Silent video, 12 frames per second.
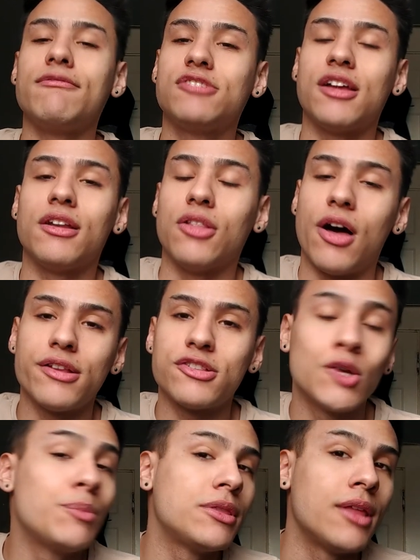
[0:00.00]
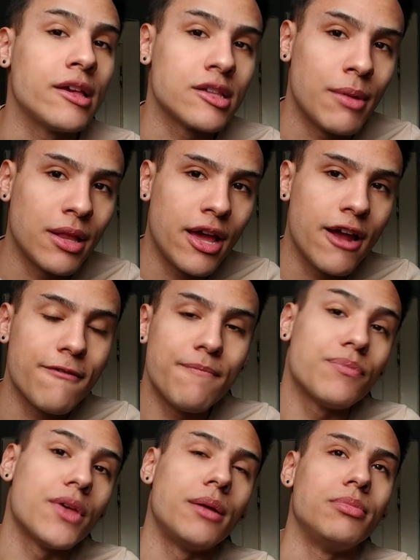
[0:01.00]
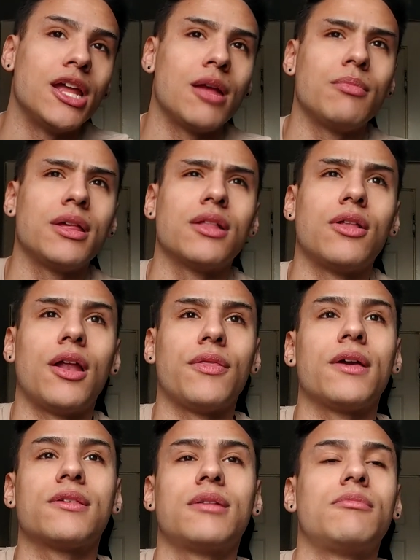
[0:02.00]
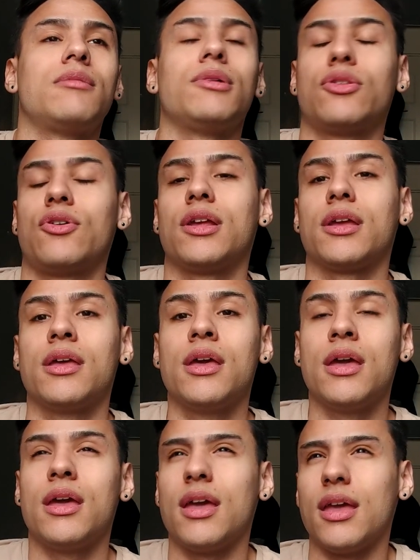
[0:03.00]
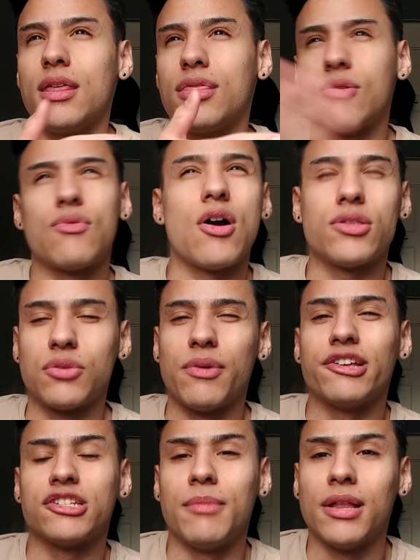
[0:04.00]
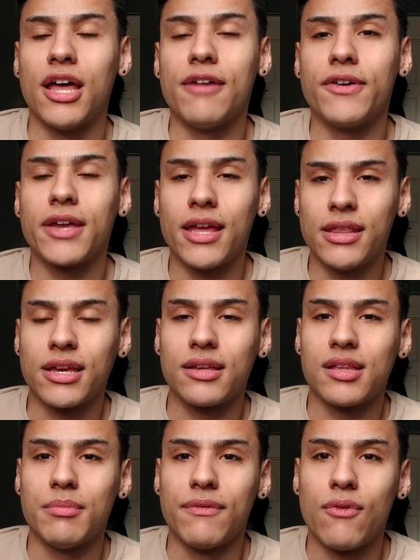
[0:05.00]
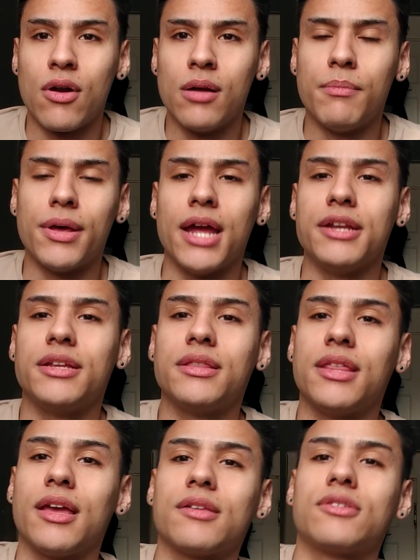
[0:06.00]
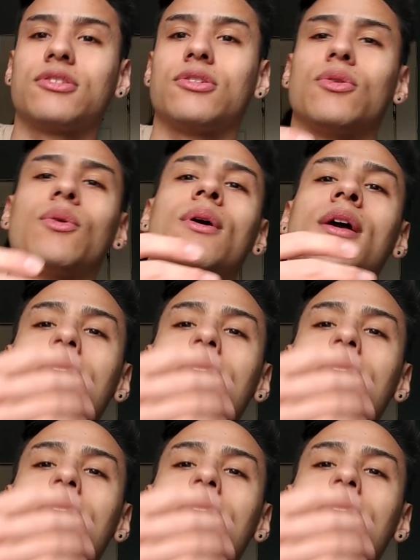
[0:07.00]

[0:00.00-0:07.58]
I've done a lot of stupid things in my life. Namely, a lot of things I'm going to be learning throughout the rest of my life, again, like I said before, but I did things to